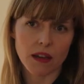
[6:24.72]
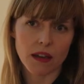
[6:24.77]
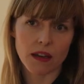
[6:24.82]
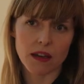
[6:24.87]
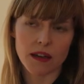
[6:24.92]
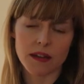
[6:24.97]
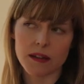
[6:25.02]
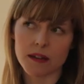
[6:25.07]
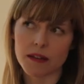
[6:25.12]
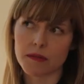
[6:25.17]

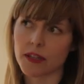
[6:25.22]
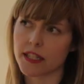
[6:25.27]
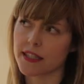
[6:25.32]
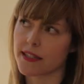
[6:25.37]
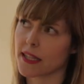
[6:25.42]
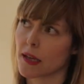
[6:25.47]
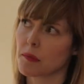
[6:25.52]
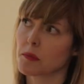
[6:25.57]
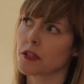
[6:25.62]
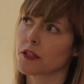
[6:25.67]

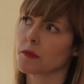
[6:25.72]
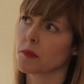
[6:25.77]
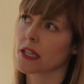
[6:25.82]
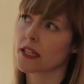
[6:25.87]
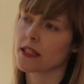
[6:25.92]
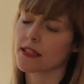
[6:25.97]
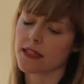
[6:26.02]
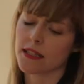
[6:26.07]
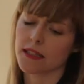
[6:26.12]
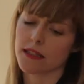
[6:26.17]
established
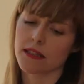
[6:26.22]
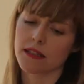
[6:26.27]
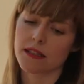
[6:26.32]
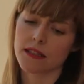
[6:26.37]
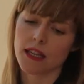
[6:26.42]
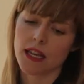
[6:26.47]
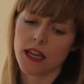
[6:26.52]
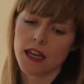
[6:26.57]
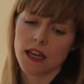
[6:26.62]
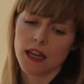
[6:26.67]

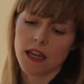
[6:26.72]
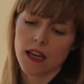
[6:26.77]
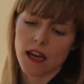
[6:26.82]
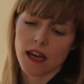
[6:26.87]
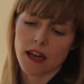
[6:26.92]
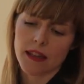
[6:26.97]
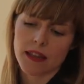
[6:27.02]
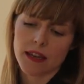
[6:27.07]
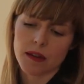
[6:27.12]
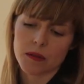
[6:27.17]
magazines,
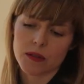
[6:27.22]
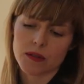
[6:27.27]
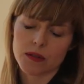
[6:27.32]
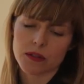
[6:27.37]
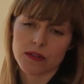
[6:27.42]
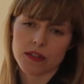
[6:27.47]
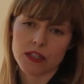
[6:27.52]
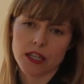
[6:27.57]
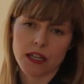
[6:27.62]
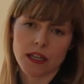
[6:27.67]
and they were
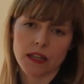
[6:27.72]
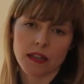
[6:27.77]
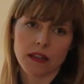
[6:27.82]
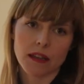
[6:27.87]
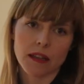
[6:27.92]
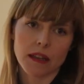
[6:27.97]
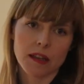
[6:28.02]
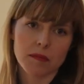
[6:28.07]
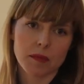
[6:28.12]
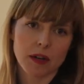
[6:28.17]
sort of
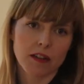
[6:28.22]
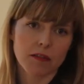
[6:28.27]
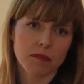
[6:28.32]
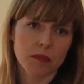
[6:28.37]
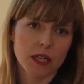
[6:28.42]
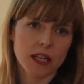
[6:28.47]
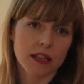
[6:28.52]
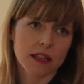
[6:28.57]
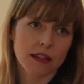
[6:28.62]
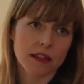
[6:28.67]
saying the amount of
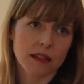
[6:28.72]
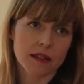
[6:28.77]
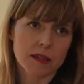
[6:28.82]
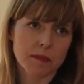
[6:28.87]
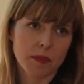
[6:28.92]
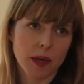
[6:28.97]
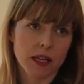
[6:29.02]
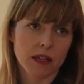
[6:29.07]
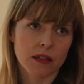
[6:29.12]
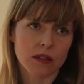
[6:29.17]
money that they
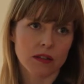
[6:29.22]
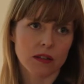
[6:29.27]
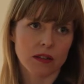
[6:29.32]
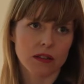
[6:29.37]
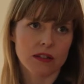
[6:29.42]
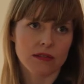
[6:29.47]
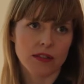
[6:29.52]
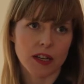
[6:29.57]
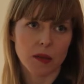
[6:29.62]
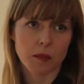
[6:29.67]
spent
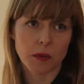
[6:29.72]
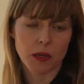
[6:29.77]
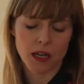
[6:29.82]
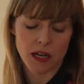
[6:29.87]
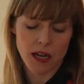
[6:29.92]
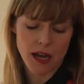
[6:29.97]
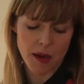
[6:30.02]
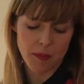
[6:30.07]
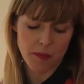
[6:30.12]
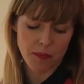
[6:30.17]
on developing
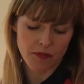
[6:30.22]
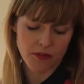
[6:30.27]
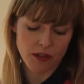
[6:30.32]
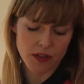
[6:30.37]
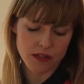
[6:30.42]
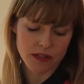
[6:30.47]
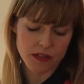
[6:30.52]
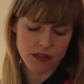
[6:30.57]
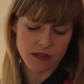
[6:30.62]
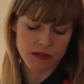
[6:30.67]
an app
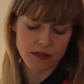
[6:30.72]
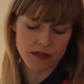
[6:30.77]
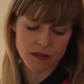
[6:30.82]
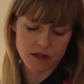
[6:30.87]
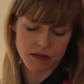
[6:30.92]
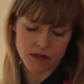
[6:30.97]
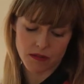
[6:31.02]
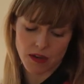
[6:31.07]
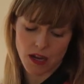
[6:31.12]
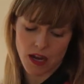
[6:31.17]

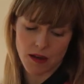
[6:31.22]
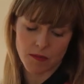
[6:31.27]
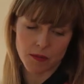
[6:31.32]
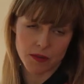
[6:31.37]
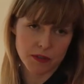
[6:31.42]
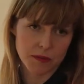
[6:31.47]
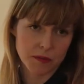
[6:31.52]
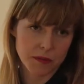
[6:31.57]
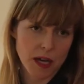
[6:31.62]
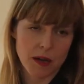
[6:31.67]
versus how
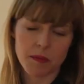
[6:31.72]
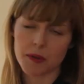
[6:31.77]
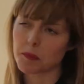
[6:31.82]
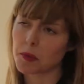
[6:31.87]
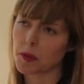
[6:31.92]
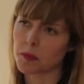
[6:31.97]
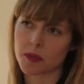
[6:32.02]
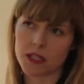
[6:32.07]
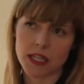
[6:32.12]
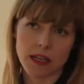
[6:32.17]
many
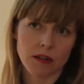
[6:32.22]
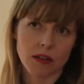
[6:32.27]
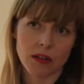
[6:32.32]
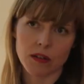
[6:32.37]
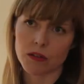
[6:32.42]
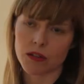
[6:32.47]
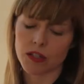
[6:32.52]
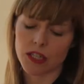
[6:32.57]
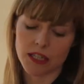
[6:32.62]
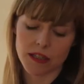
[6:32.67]
people
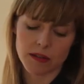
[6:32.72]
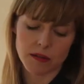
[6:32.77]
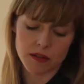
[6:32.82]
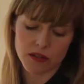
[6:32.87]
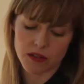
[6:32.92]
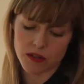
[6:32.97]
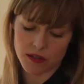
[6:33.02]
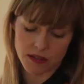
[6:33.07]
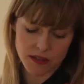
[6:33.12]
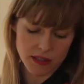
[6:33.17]
downloaded
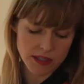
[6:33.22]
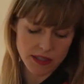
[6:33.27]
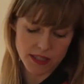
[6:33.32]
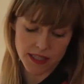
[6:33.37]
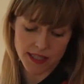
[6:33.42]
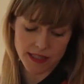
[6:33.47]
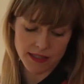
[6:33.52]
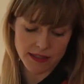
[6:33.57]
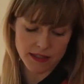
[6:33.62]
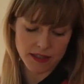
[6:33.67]
it,
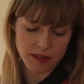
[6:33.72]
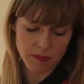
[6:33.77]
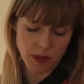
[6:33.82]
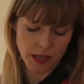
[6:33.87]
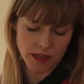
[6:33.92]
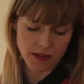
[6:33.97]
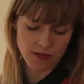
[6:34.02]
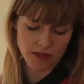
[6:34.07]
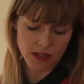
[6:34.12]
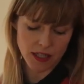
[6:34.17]
they didn't see the
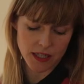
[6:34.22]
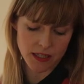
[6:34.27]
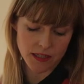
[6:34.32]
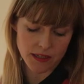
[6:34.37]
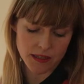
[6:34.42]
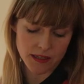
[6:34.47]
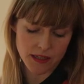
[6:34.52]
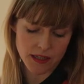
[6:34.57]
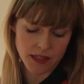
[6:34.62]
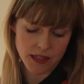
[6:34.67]
benefit in
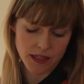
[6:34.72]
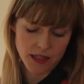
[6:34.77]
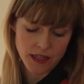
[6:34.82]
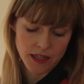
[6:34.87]
it.